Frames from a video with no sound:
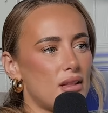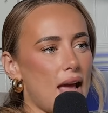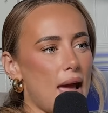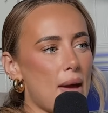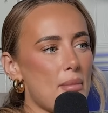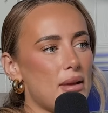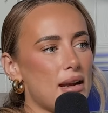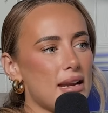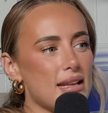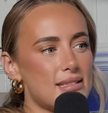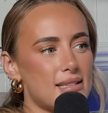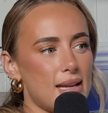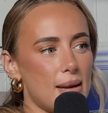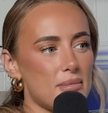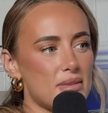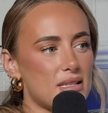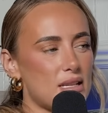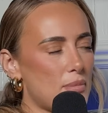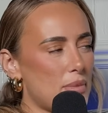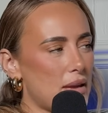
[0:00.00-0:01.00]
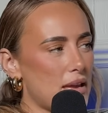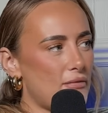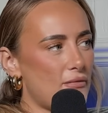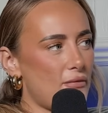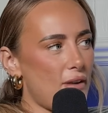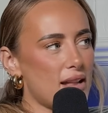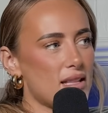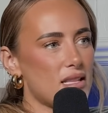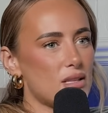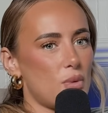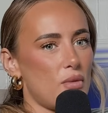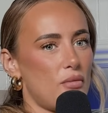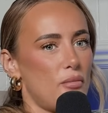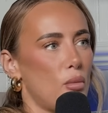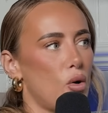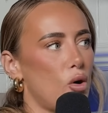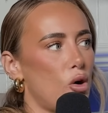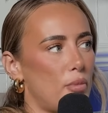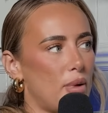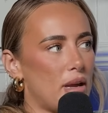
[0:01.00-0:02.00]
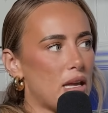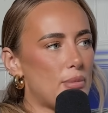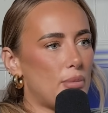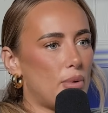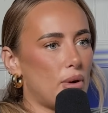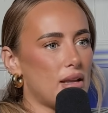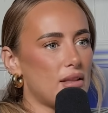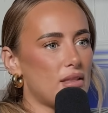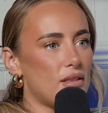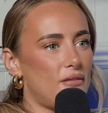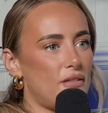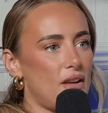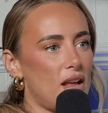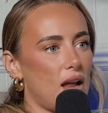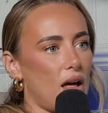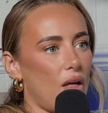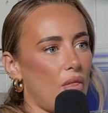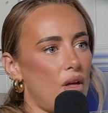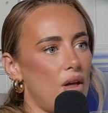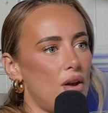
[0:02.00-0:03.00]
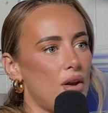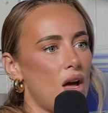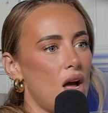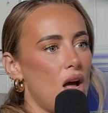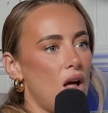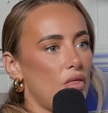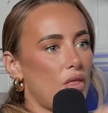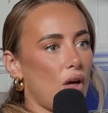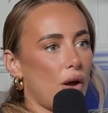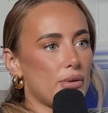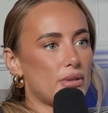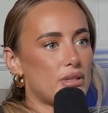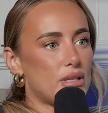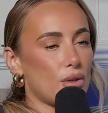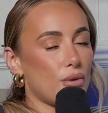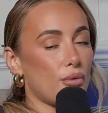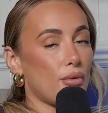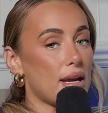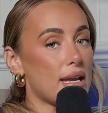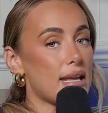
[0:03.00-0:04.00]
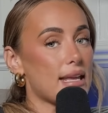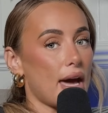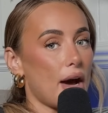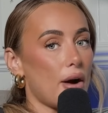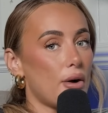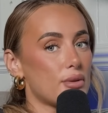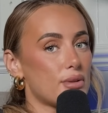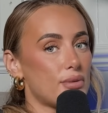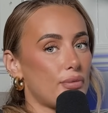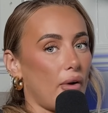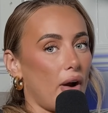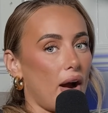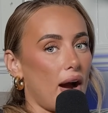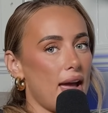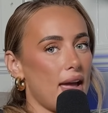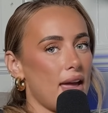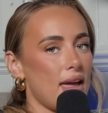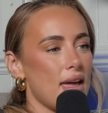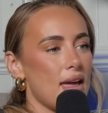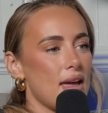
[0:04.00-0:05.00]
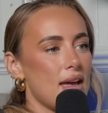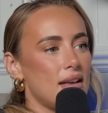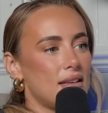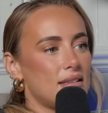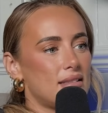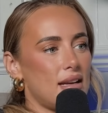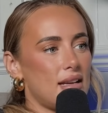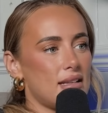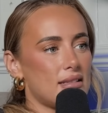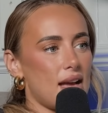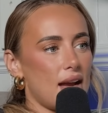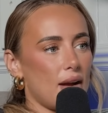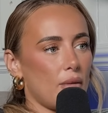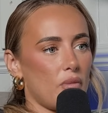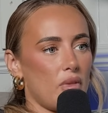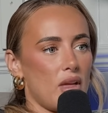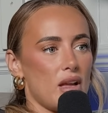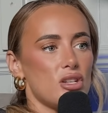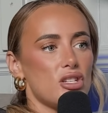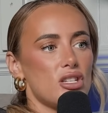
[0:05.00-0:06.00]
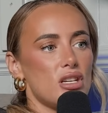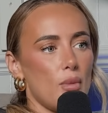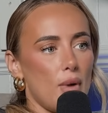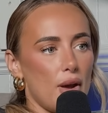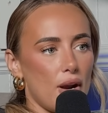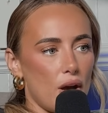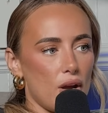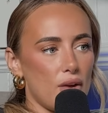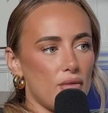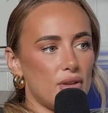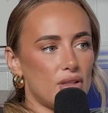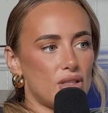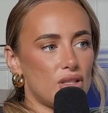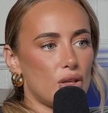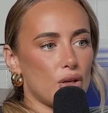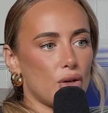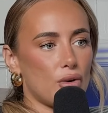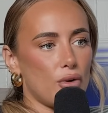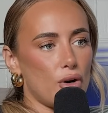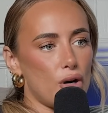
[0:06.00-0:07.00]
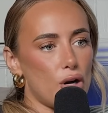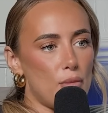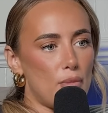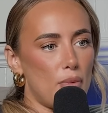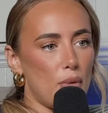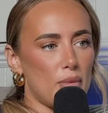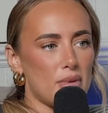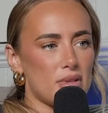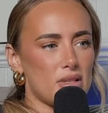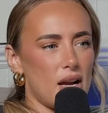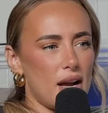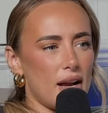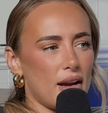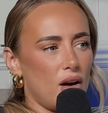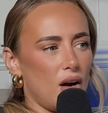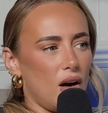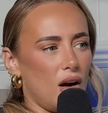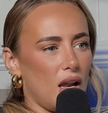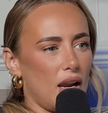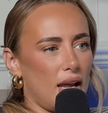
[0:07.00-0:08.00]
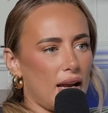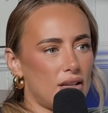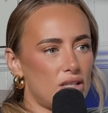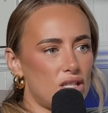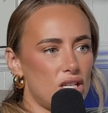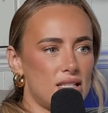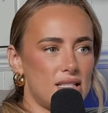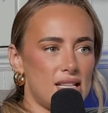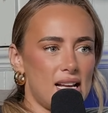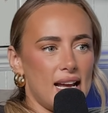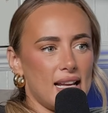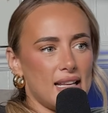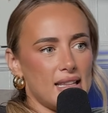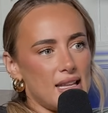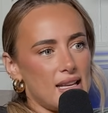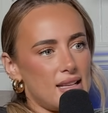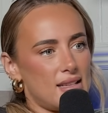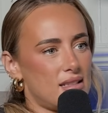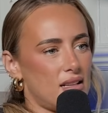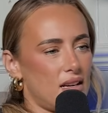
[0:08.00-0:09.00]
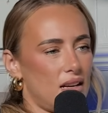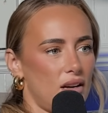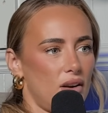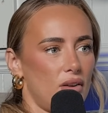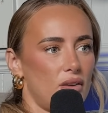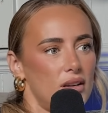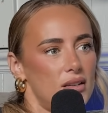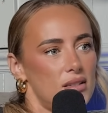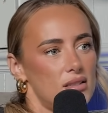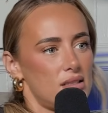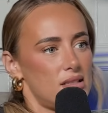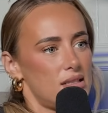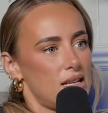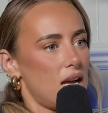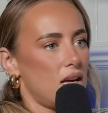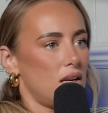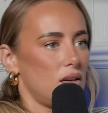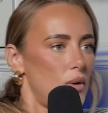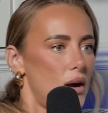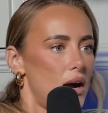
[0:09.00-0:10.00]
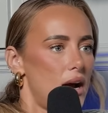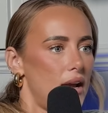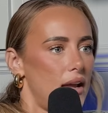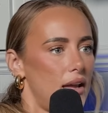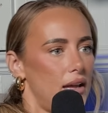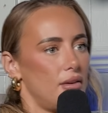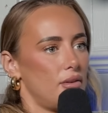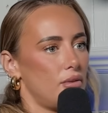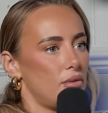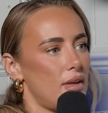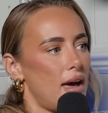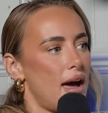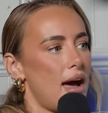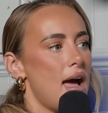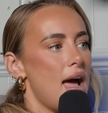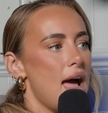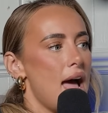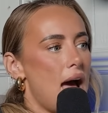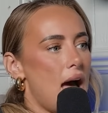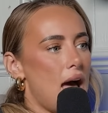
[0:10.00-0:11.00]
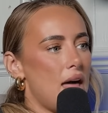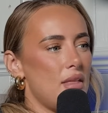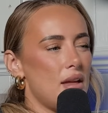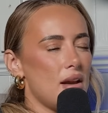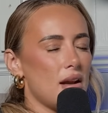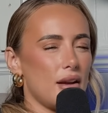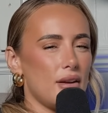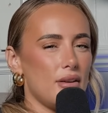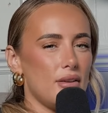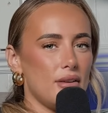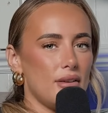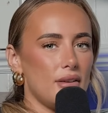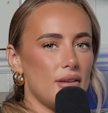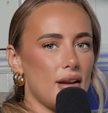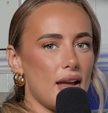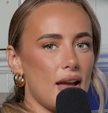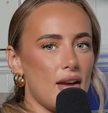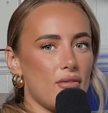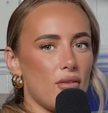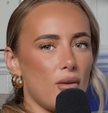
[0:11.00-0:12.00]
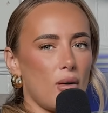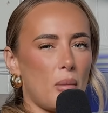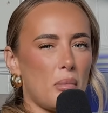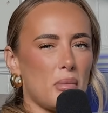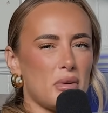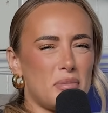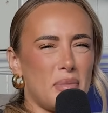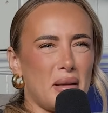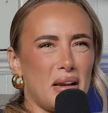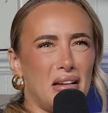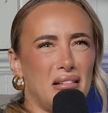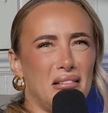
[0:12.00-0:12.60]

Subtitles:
Emily seems to be friends with more people in the villa than those three girls, right? So it's like then she went over to the group and was like, "Oh, like she's saying this, and I don't understand why," and all that. And then like everyone was a bit like,